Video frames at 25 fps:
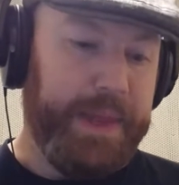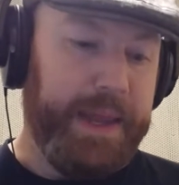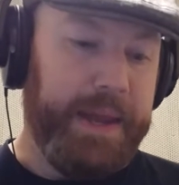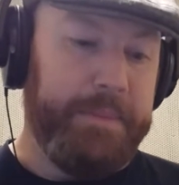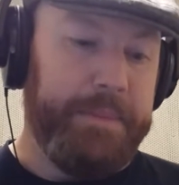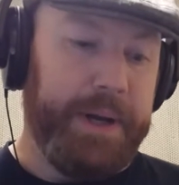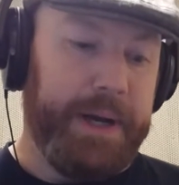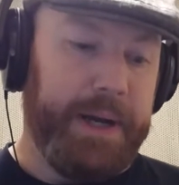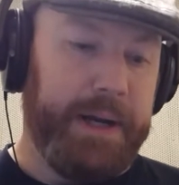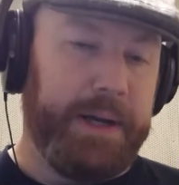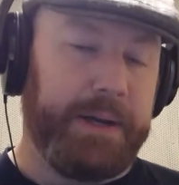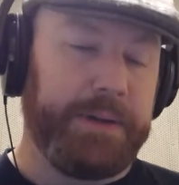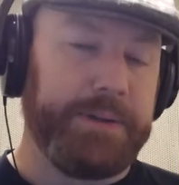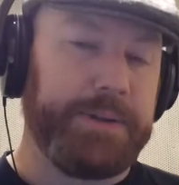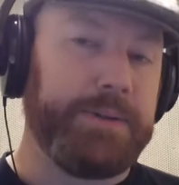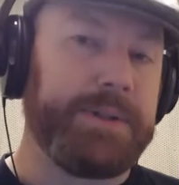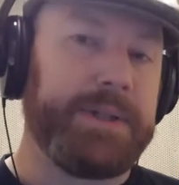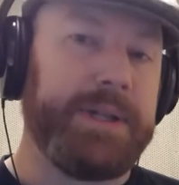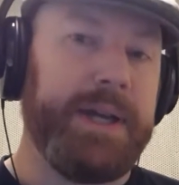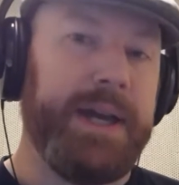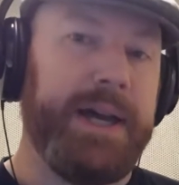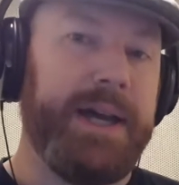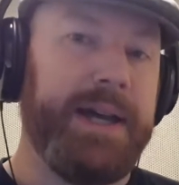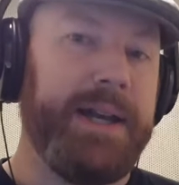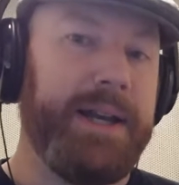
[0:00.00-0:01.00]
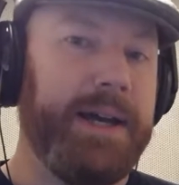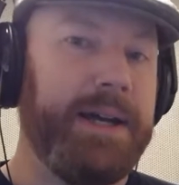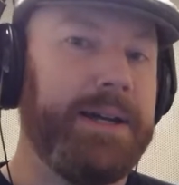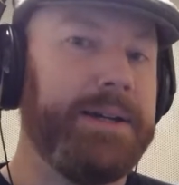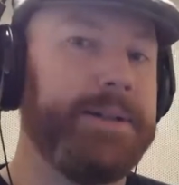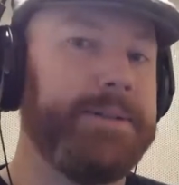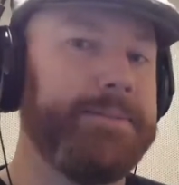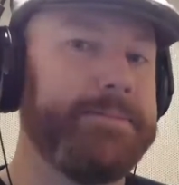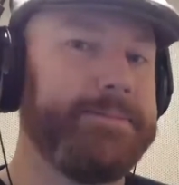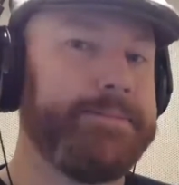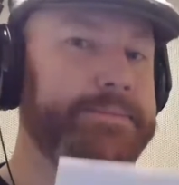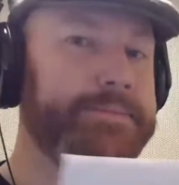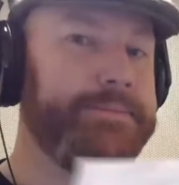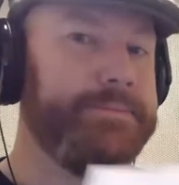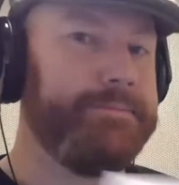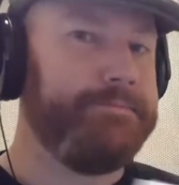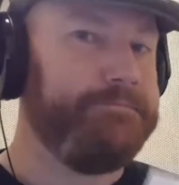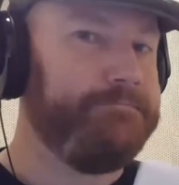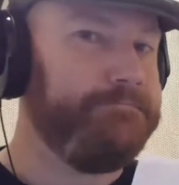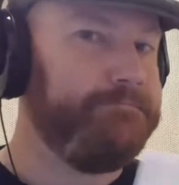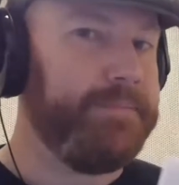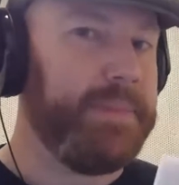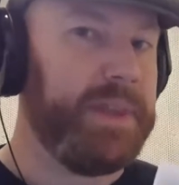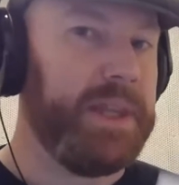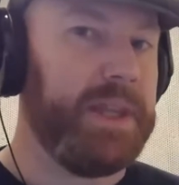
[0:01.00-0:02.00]
But I also said,
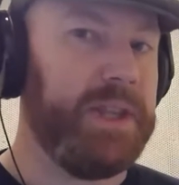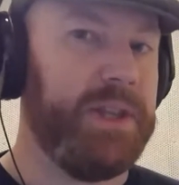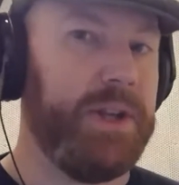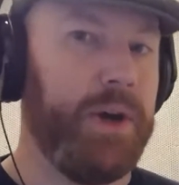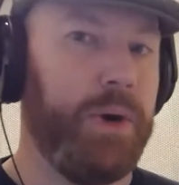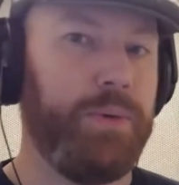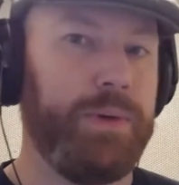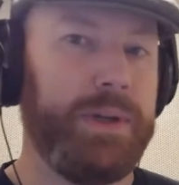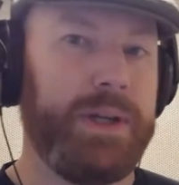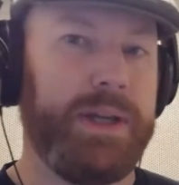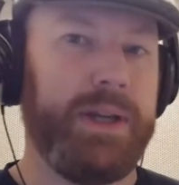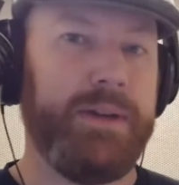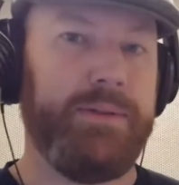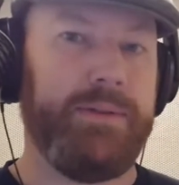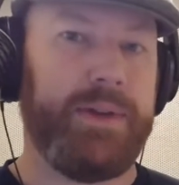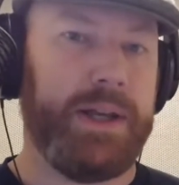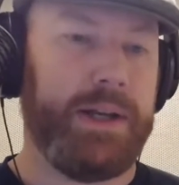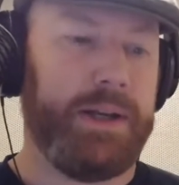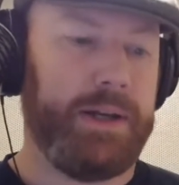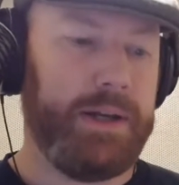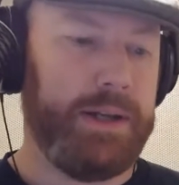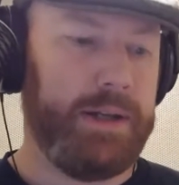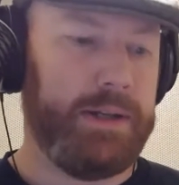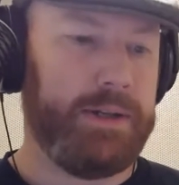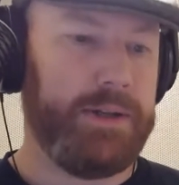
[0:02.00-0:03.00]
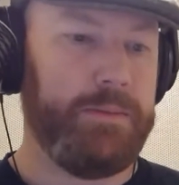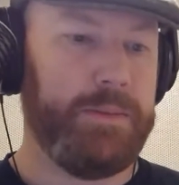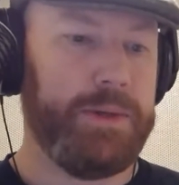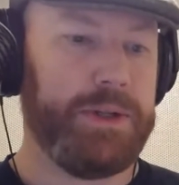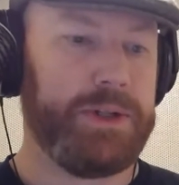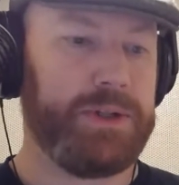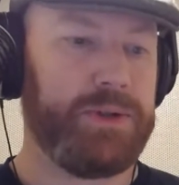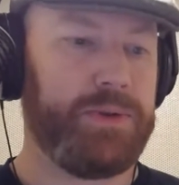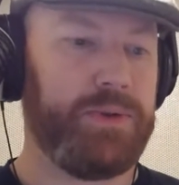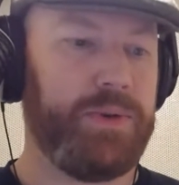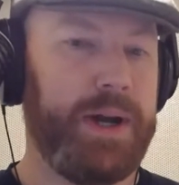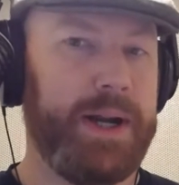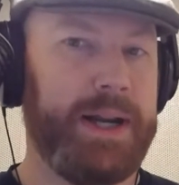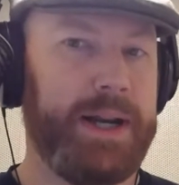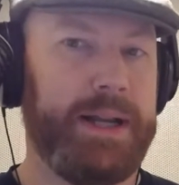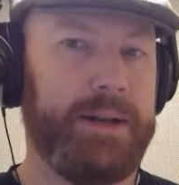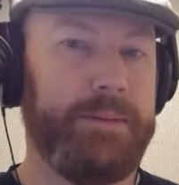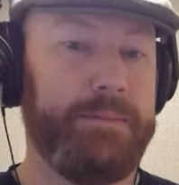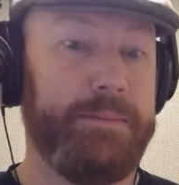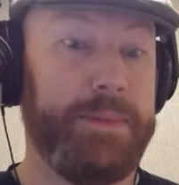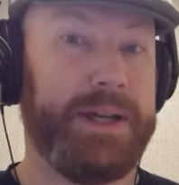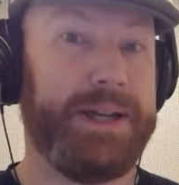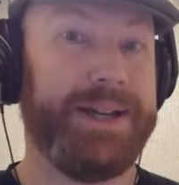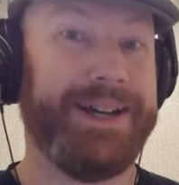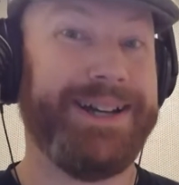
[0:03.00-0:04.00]
don't give Kennedy too much credit
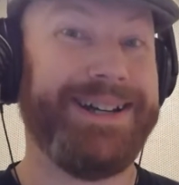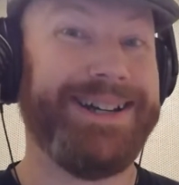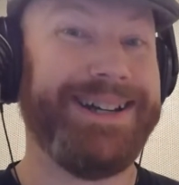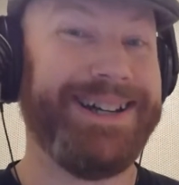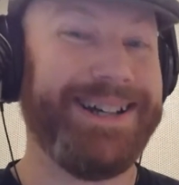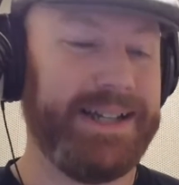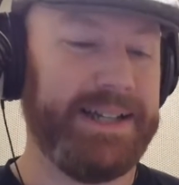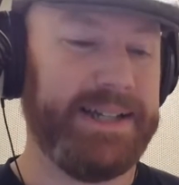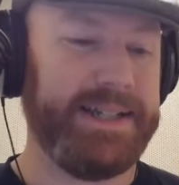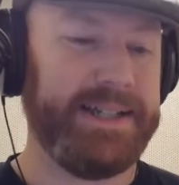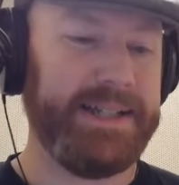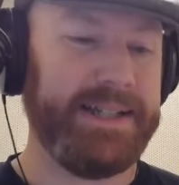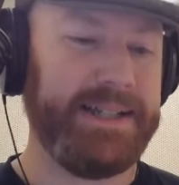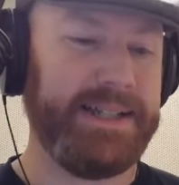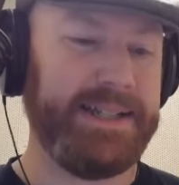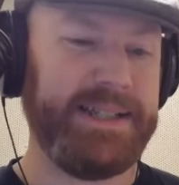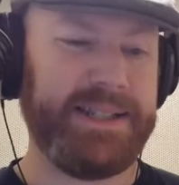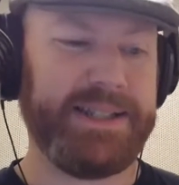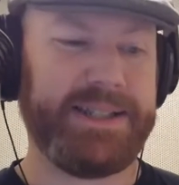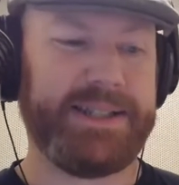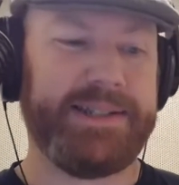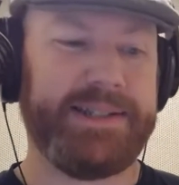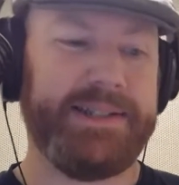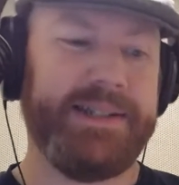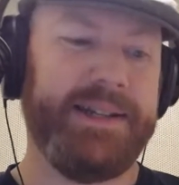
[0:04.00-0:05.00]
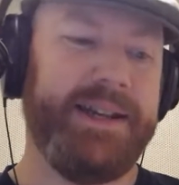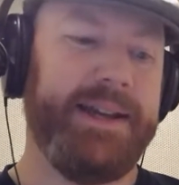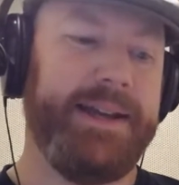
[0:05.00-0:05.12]
because